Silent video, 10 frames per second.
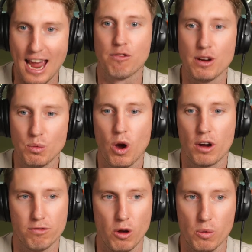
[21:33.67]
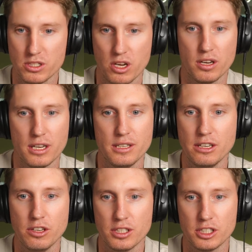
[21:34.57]
every workflow is going to
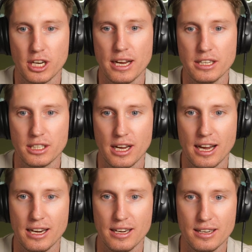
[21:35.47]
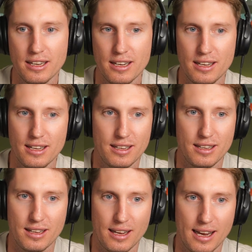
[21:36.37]
continue to change. And
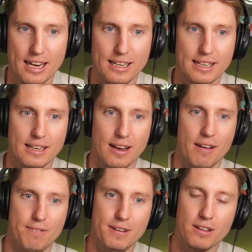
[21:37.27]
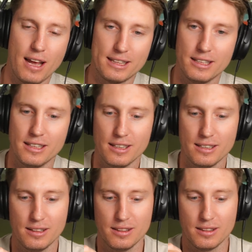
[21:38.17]
I feel like the
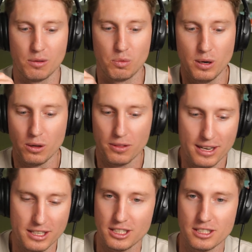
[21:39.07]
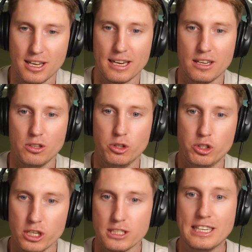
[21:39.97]
real thing is just like, you
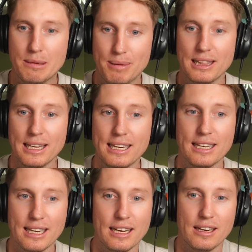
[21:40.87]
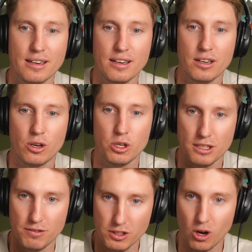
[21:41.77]
just need to be leaning in, because
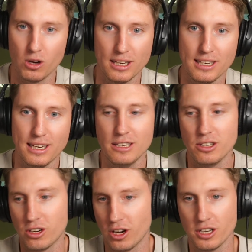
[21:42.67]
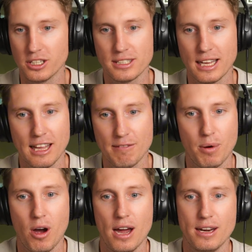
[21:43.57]
if you don't lean in, you're going to just get left
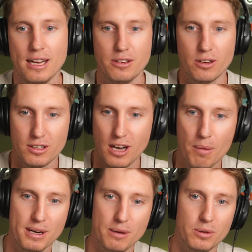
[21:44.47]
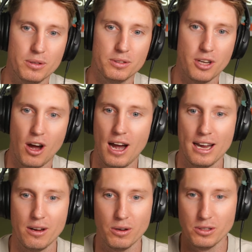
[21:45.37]
behind, and your company will die,
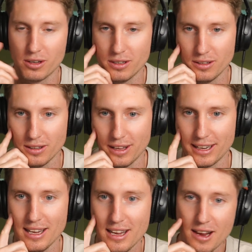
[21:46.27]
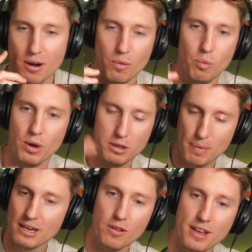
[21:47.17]
or you're like,
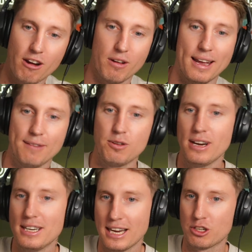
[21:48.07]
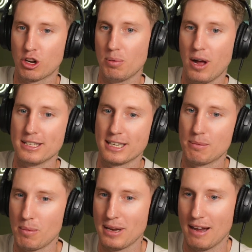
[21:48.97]
depending on the area, like if you're in educational compliance, like you
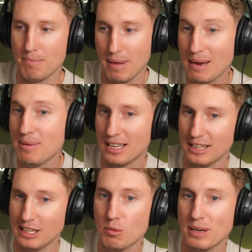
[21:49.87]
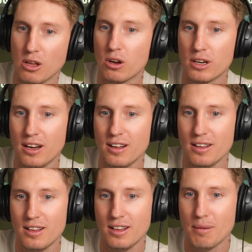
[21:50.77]
probably have maybe a little bit longer,
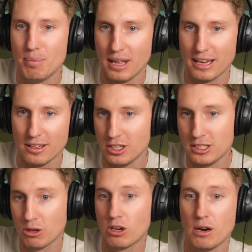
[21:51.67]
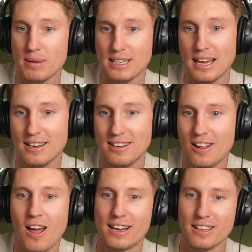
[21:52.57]
but like you're still going to be dead.
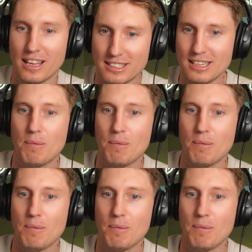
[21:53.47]
like someone